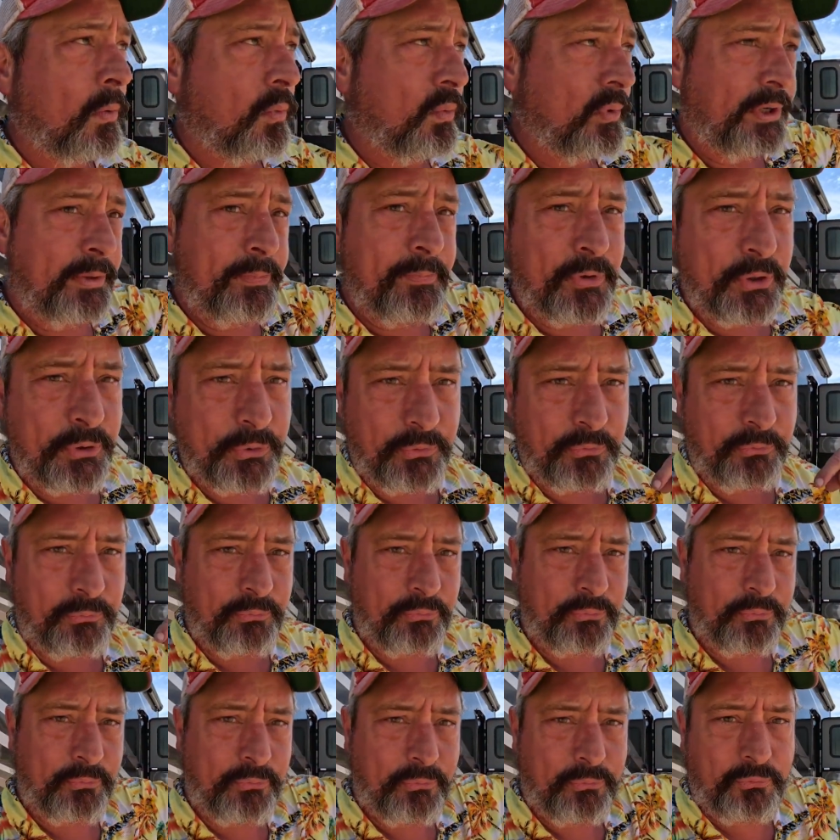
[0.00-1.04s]
we
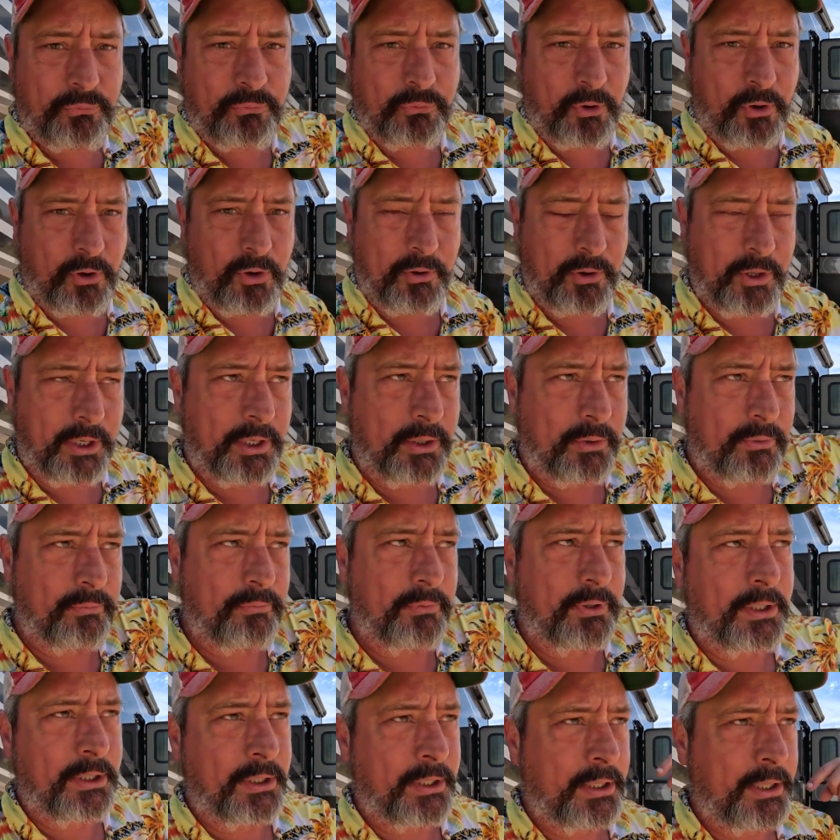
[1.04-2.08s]
move Starlink
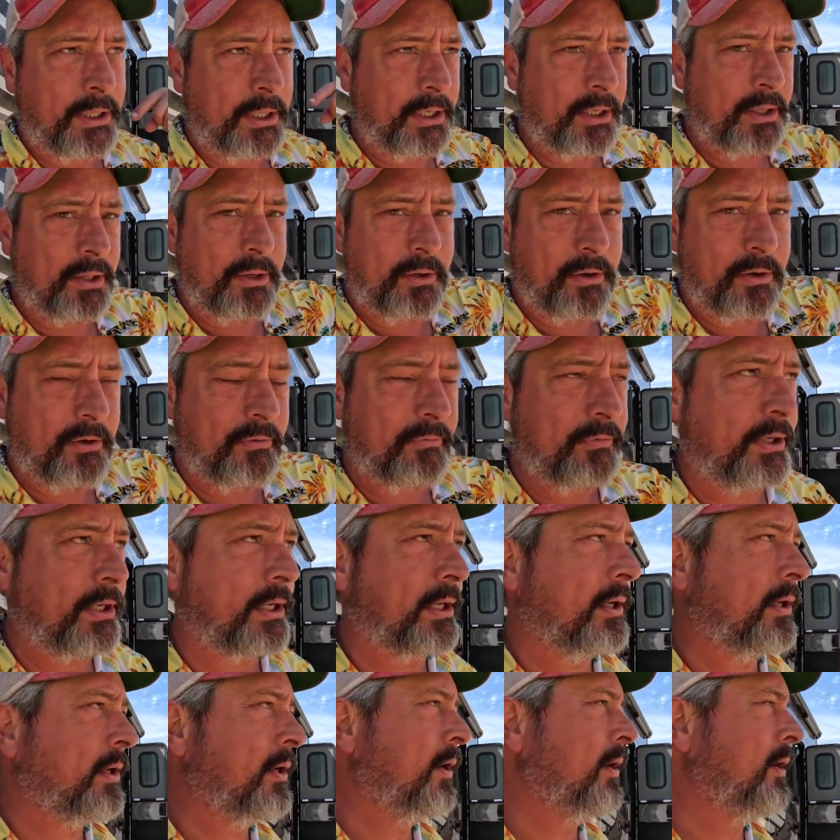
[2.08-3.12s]
in and out of the R
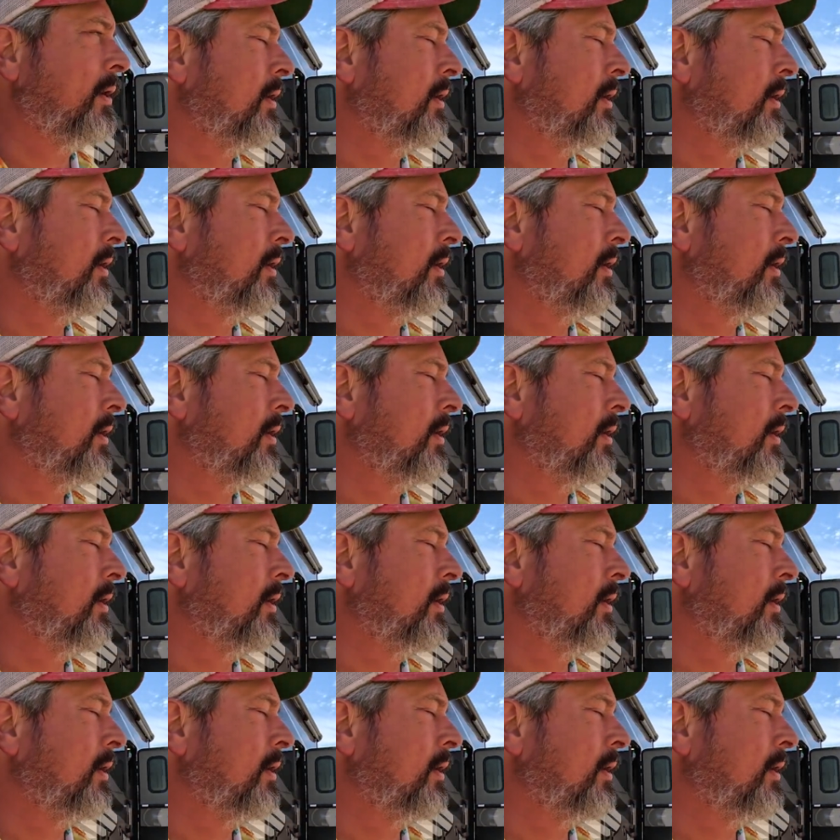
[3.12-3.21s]
V.